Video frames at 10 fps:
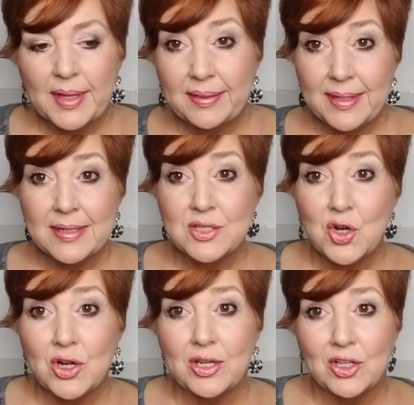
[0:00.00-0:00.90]
then I
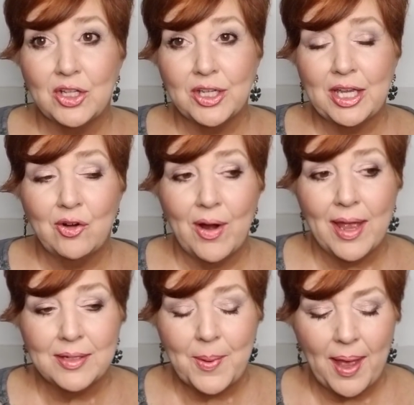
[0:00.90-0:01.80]
started looking
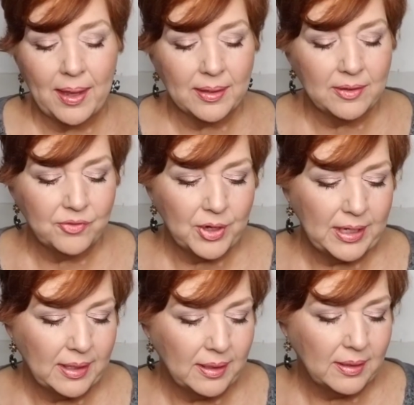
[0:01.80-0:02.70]
around about
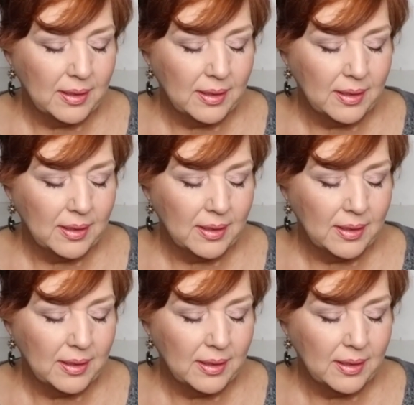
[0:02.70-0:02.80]
EllaFreda.